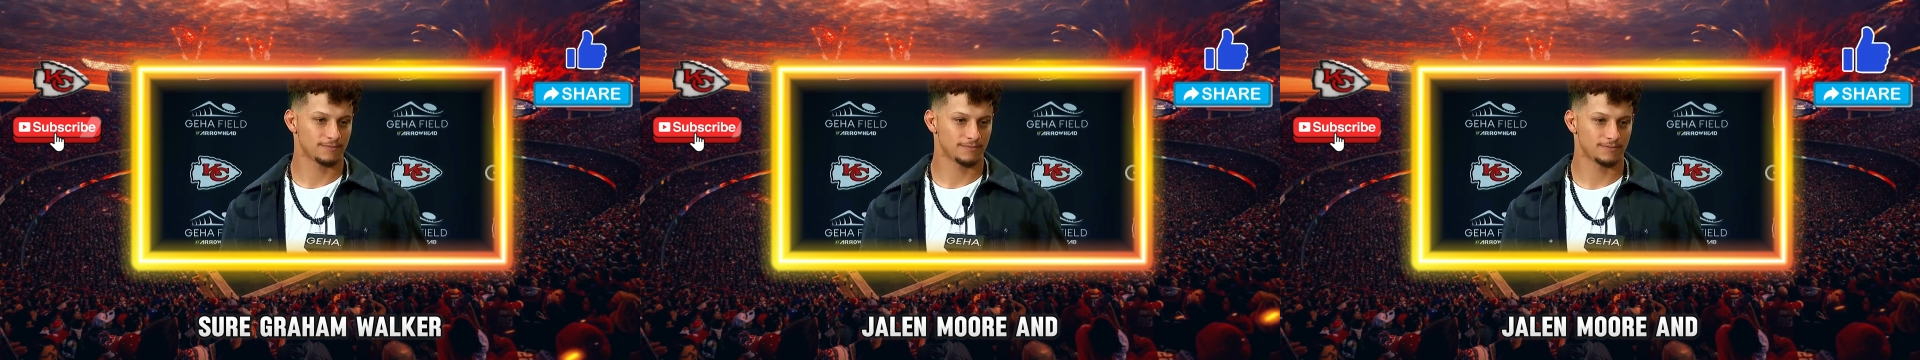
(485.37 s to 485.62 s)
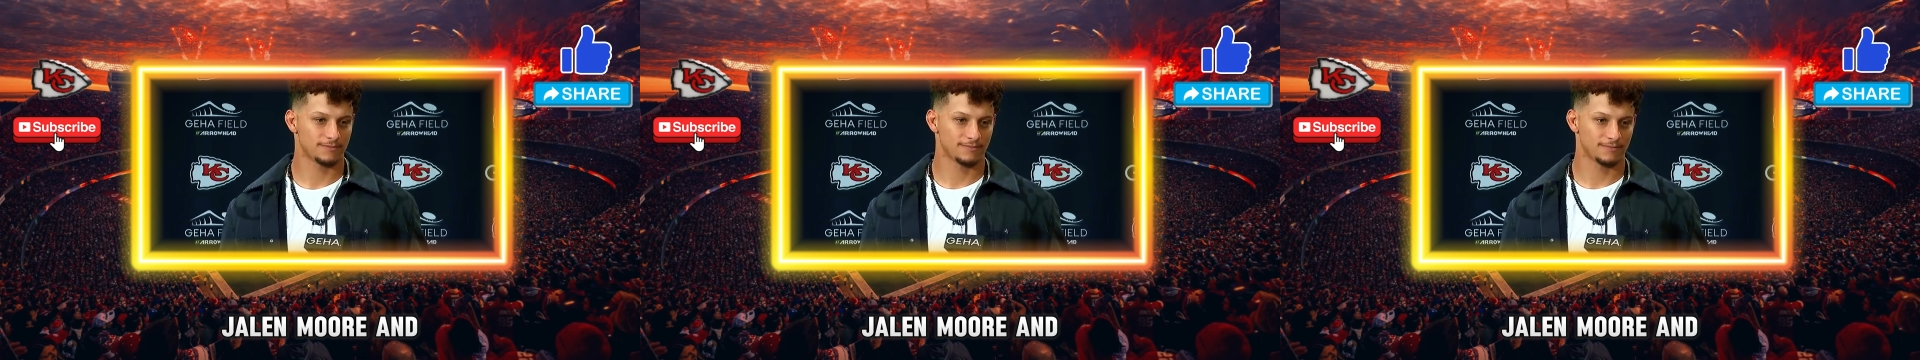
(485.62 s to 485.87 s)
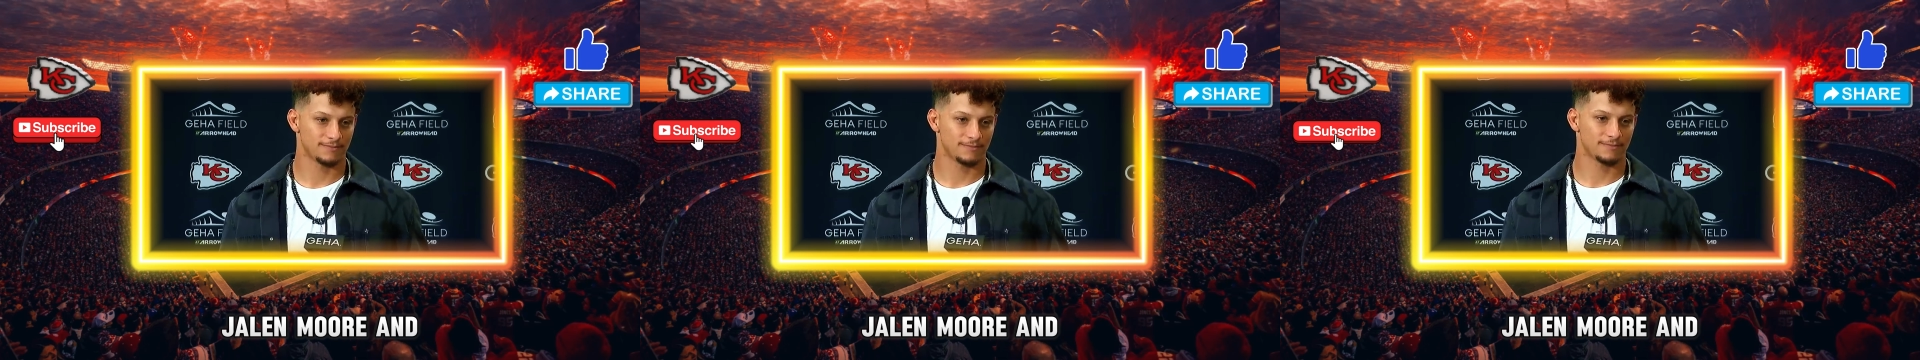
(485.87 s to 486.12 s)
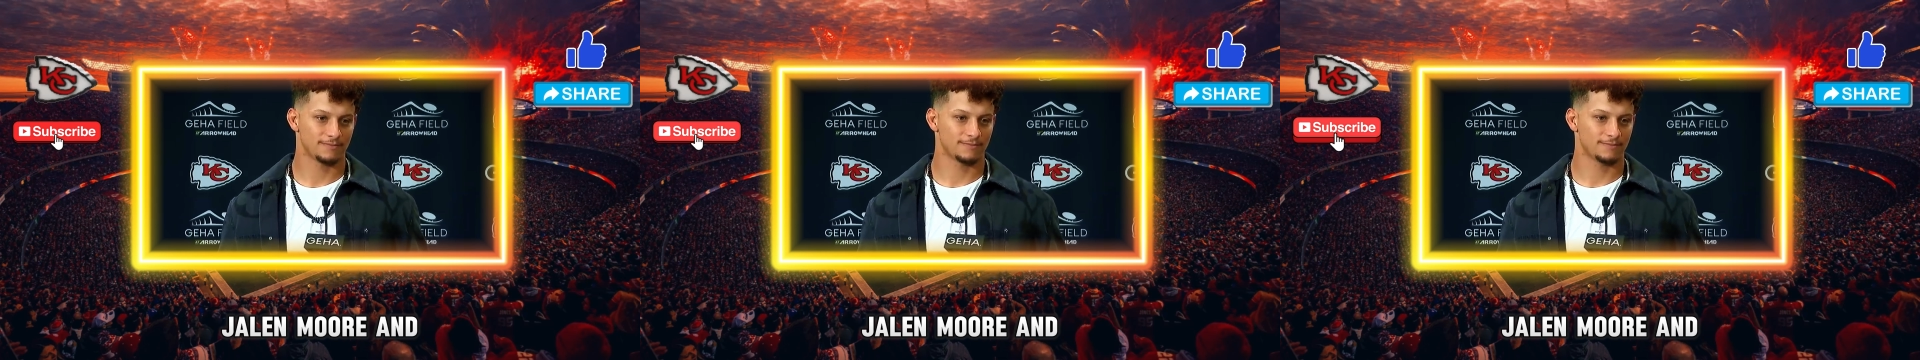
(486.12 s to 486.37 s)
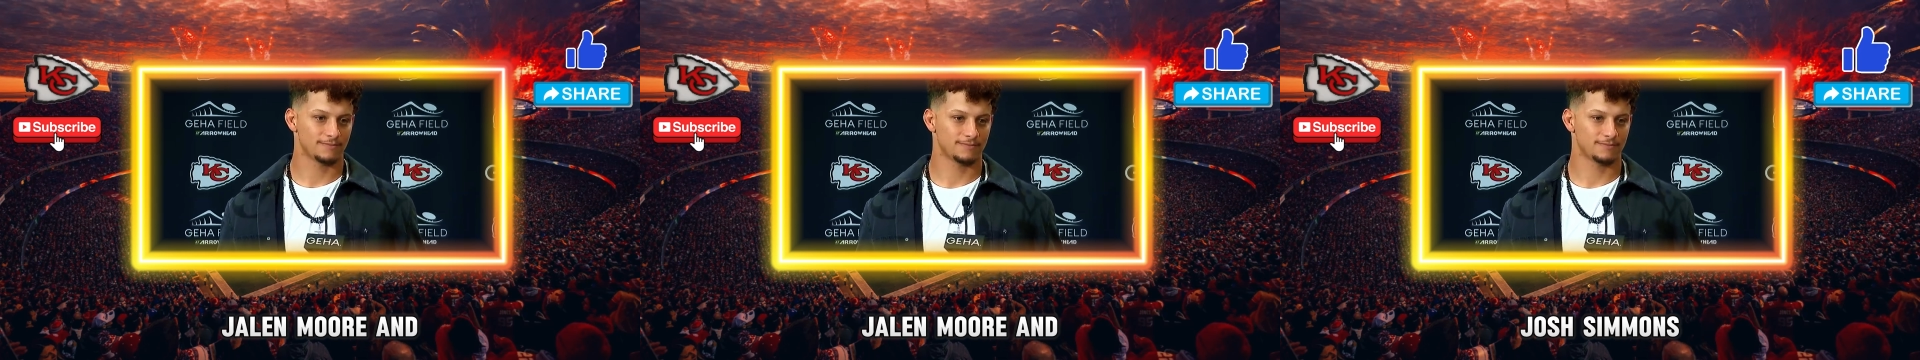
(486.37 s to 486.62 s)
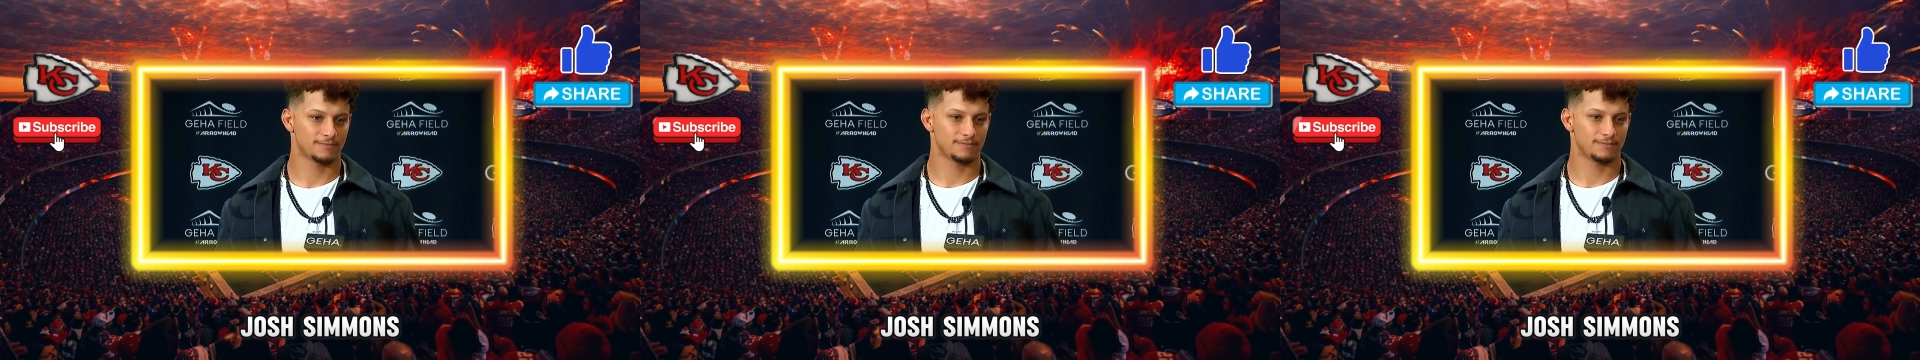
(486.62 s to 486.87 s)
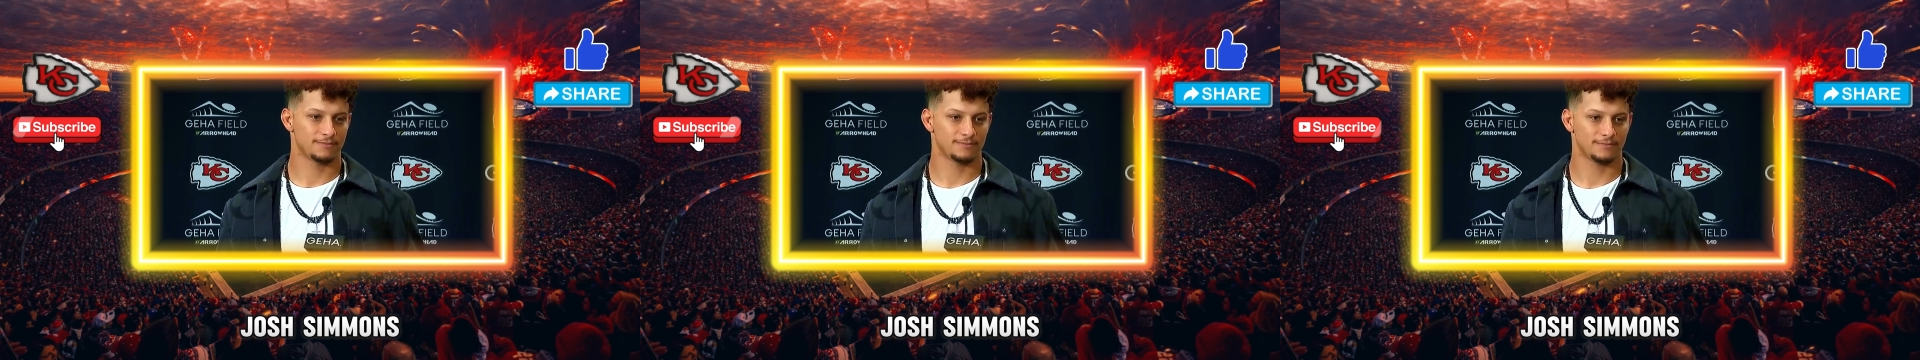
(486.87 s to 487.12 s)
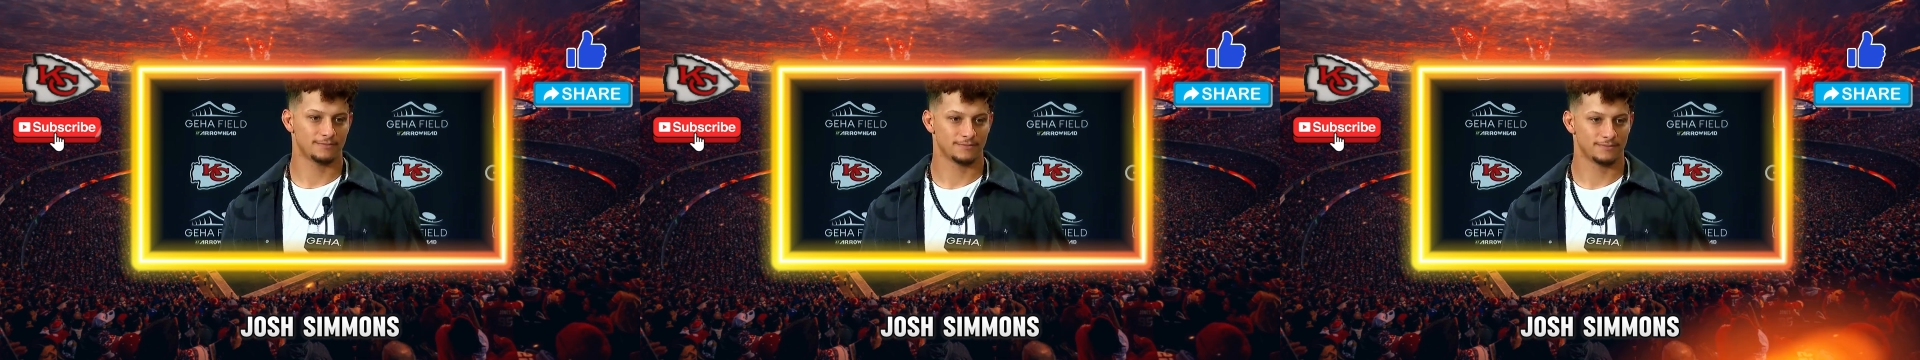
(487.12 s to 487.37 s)
Jaylon Moore, and Josh
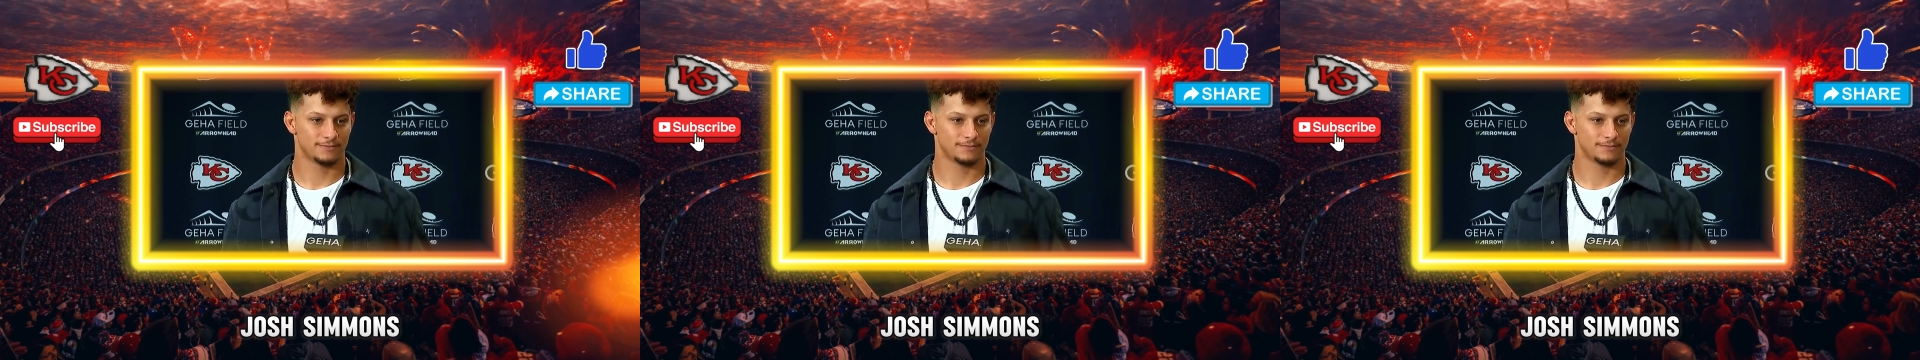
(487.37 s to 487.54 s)
Simmons